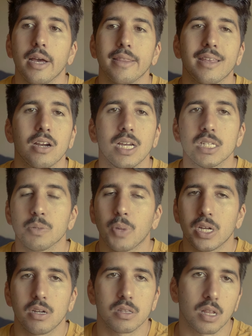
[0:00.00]
There is a
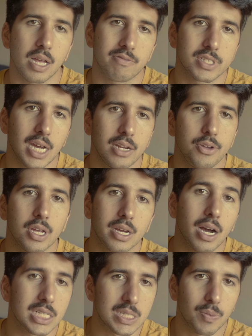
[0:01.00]
button on the left side. You can
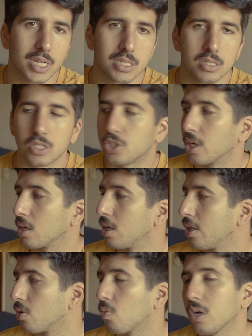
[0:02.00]
customize it to trigger
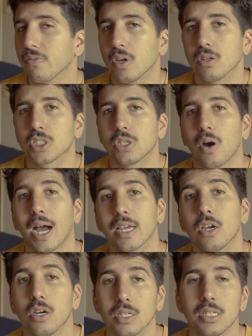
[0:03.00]
either one of those. So I
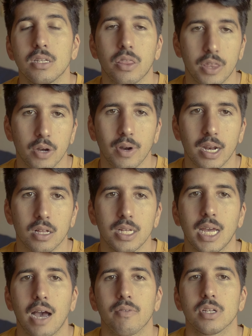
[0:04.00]
could theoretically
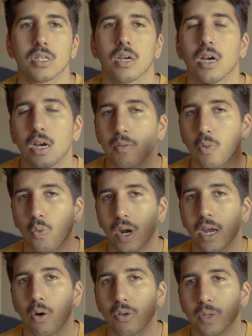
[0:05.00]
have it where I
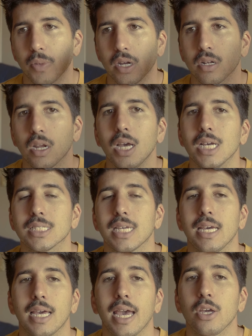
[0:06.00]
hold the button, say,
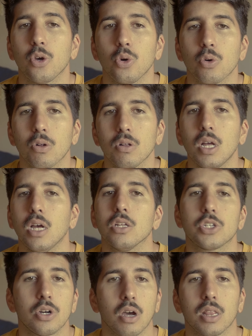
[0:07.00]
hey Google,
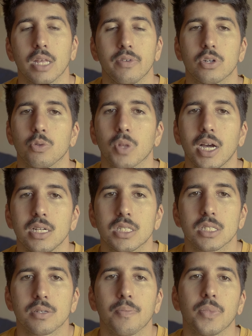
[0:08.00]
turn on living room
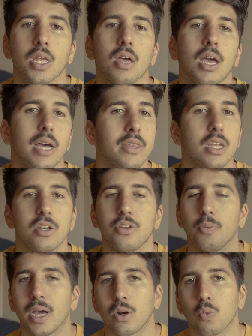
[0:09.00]
lights. And then no
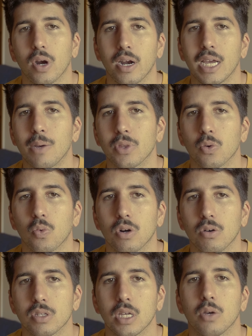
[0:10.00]
matter where I am in the
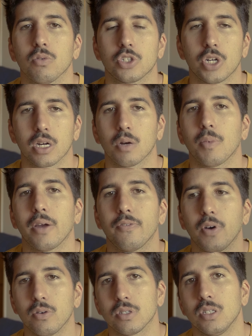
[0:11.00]
world, it would trigger my
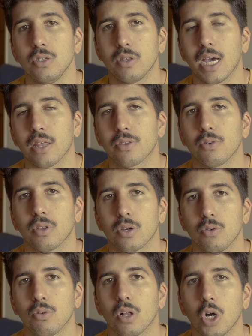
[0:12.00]
phone to do that through the
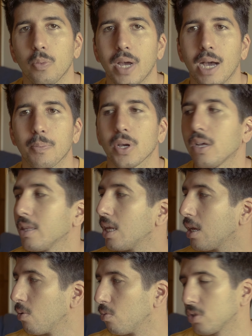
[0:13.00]
Google Home app, and then
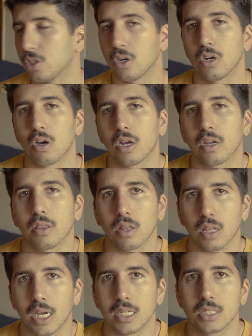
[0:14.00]
it would turn on the
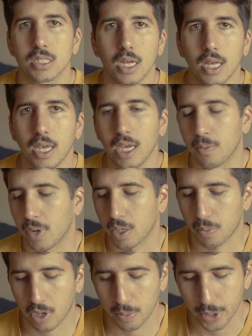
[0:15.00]
lights in my
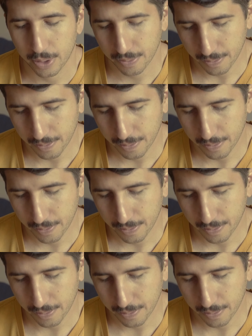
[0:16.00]
apartment.